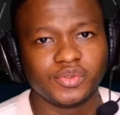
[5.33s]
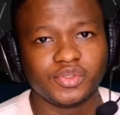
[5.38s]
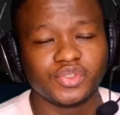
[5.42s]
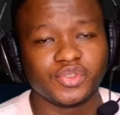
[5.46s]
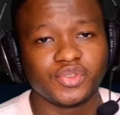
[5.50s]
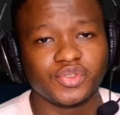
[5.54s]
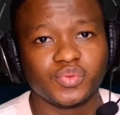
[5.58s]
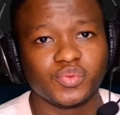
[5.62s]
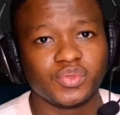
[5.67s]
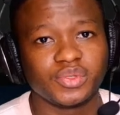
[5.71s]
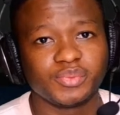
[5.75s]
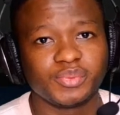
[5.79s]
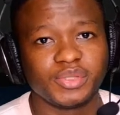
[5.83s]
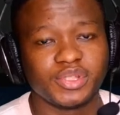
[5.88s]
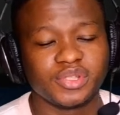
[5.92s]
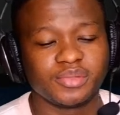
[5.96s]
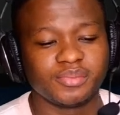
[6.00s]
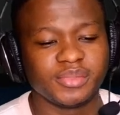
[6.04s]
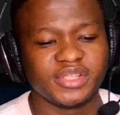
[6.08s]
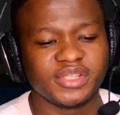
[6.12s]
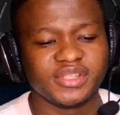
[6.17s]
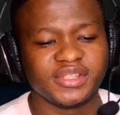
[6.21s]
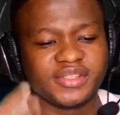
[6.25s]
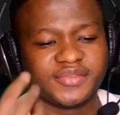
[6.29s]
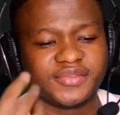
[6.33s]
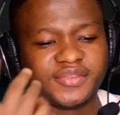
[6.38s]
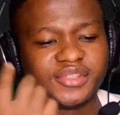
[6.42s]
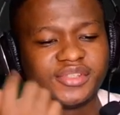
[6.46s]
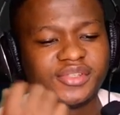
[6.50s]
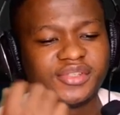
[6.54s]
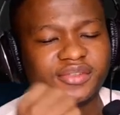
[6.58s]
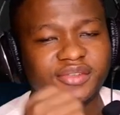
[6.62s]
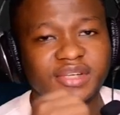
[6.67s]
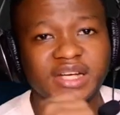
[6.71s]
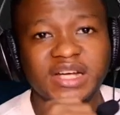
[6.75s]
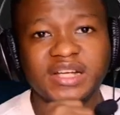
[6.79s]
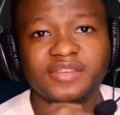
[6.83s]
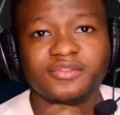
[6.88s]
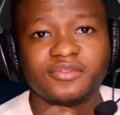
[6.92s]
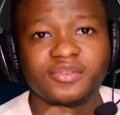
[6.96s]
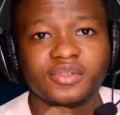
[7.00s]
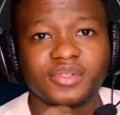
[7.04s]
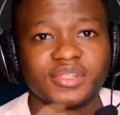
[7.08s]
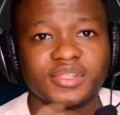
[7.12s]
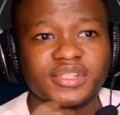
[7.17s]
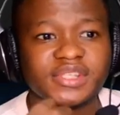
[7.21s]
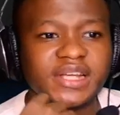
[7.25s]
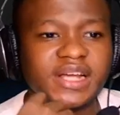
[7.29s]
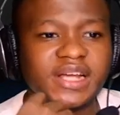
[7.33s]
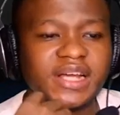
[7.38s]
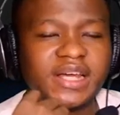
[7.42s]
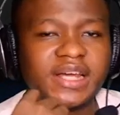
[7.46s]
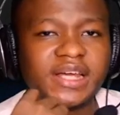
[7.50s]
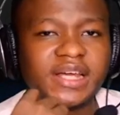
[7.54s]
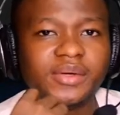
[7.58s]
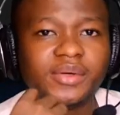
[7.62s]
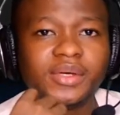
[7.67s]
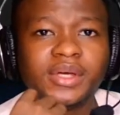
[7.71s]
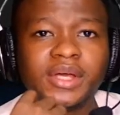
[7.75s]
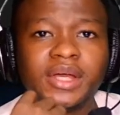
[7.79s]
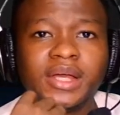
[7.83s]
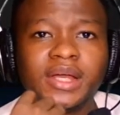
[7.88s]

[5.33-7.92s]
just want me to make this video. At first, I